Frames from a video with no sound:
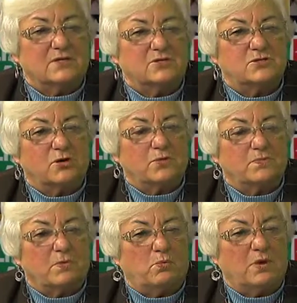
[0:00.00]

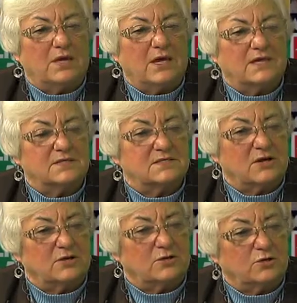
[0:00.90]
So we had
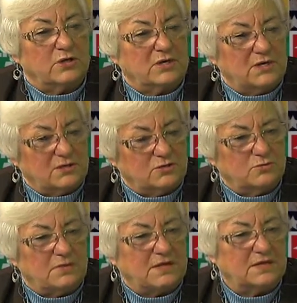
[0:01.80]
started looking
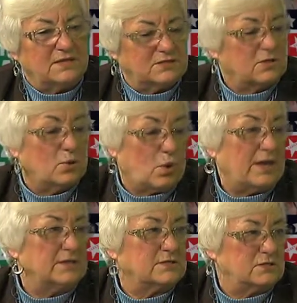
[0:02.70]
into making this a
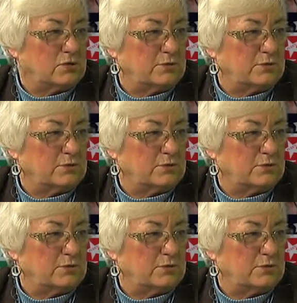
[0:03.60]
quiet zone.